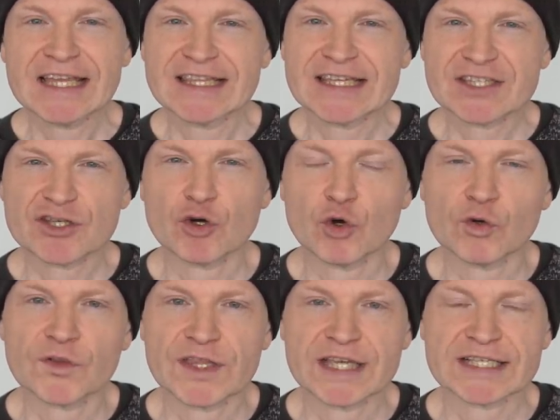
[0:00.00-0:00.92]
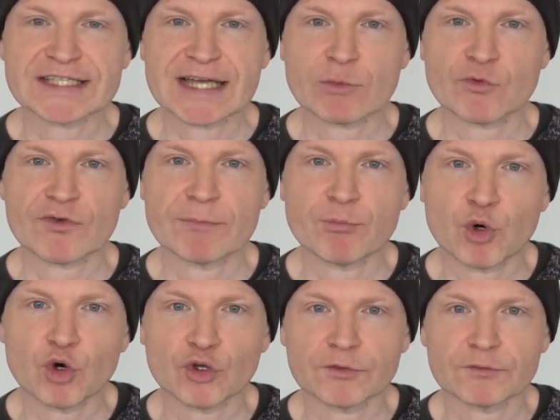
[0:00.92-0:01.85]
These are all things that were
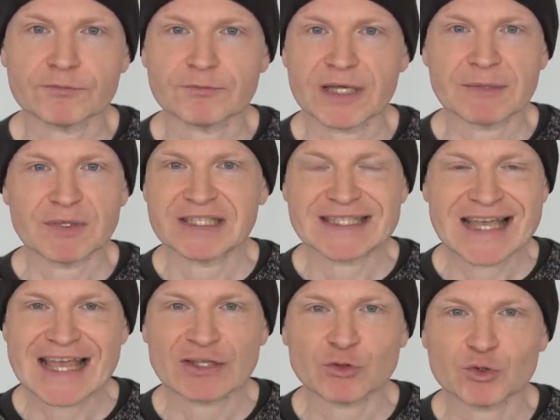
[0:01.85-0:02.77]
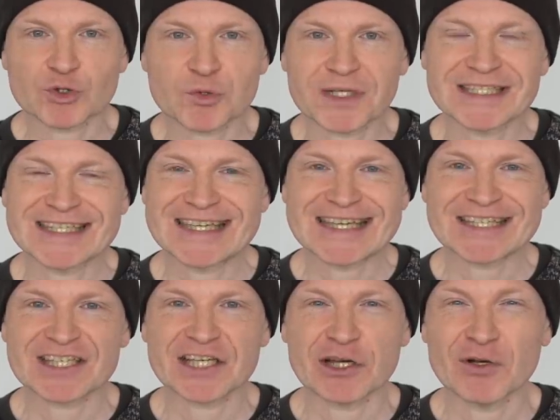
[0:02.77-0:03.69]
important maybe 10 or 20
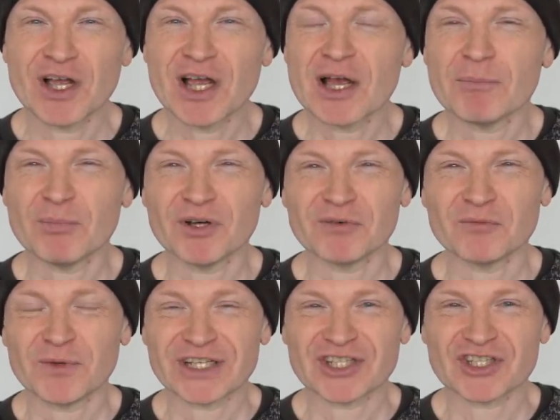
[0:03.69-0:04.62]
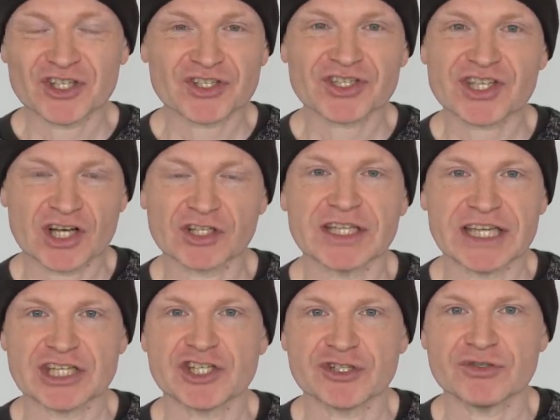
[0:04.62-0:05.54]
years ago, but which just aren't
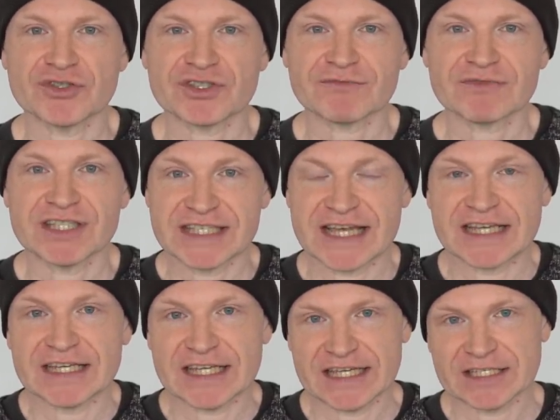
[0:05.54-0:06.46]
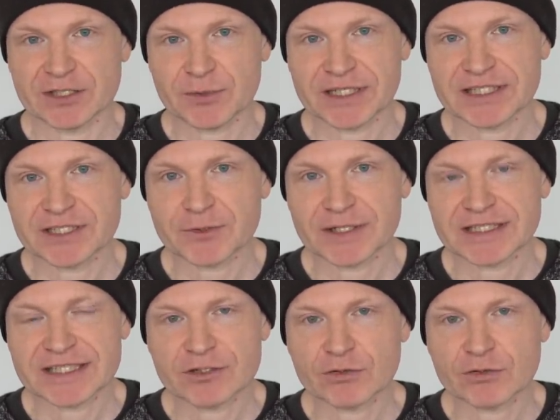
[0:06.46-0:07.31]
issues today in 2020